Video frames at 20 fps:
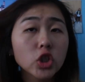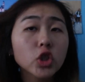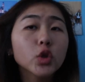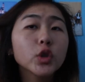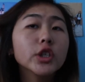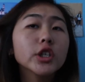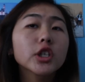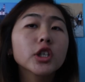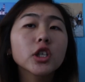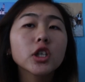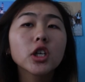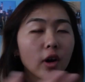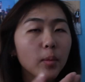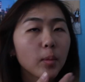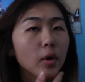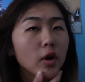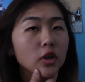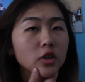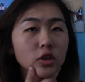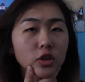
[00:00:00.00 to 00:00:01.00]
streaker. A
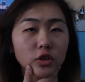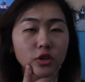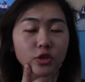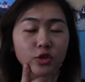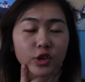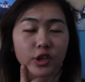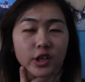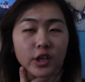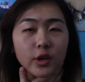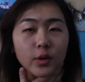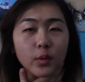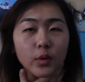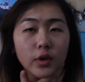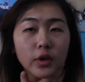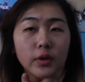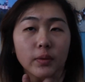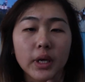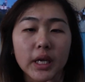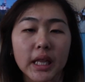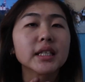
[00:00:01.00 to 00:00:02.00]
personal streaker
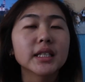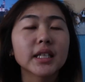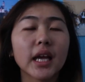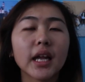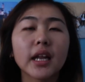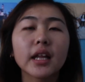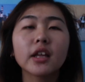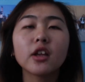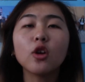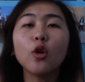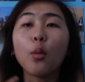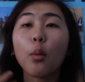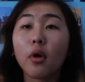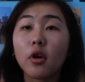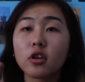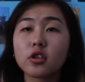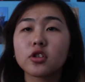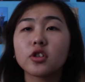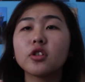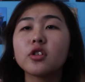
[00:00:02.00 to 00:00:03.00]
would be sending you
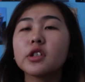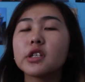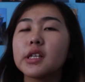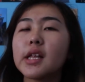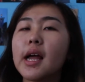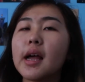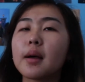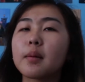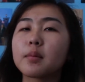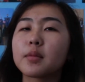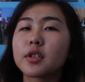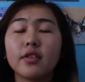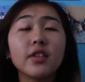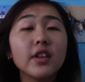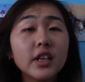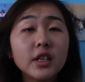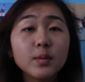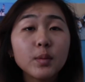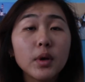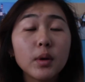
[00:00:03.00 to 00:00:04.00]
personal snaps.
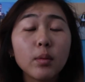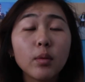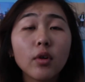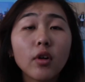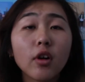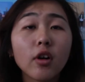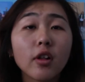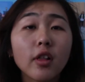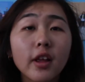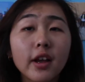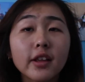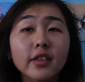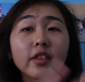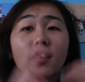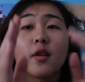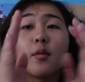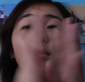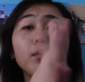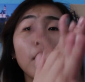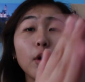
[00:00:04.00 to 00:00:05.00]
These people are like
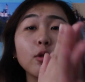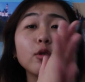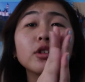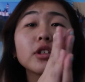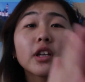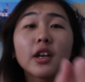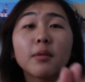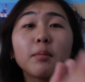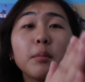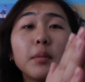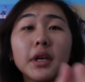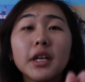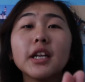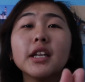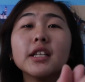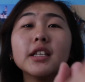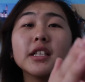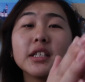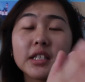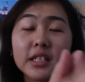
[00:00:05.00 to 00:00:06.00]
the most
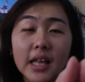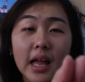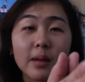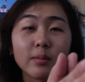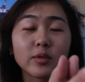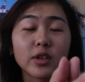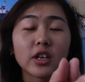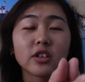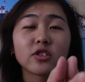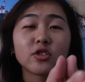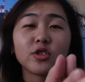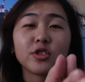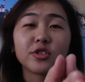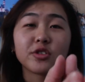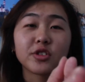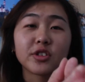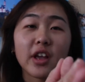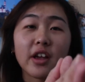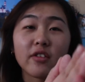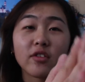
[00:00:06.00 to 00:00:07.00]
committed Snapchat
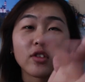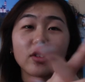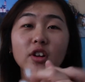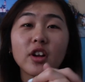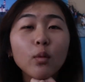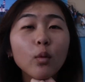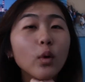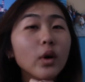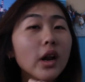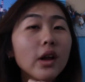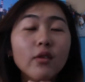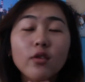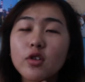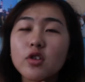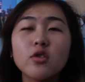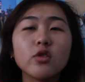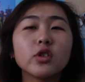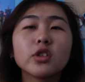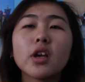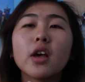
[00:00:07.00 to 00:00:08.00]
streakers ever. Whatever
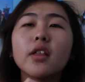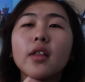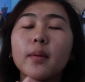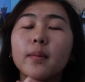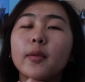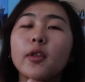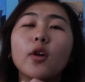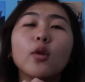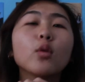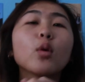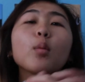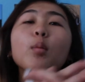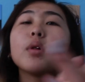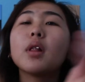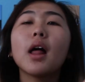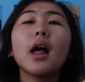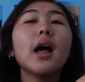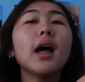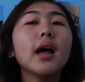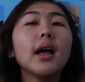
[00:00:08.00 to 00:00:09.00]
you send them, they'll
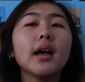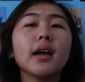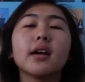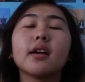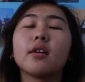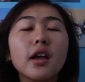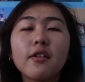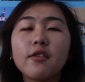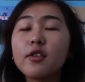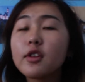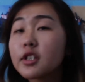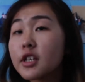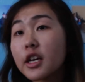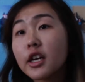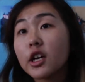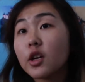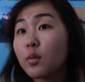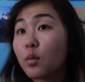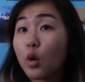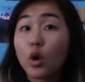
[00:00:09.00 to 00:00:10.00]
reply. If you say
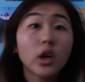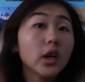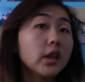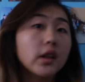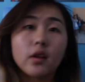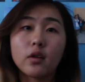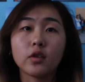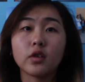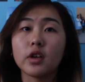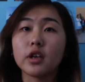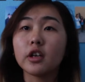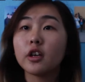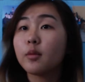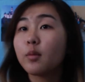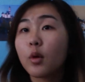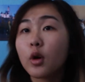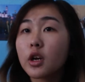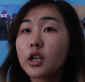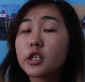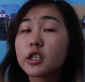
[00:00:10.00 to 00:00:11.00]
good morning, they'll say good
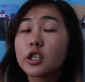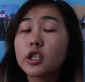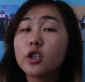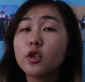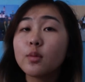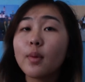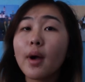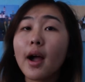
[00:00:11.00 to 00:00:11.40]
morning to you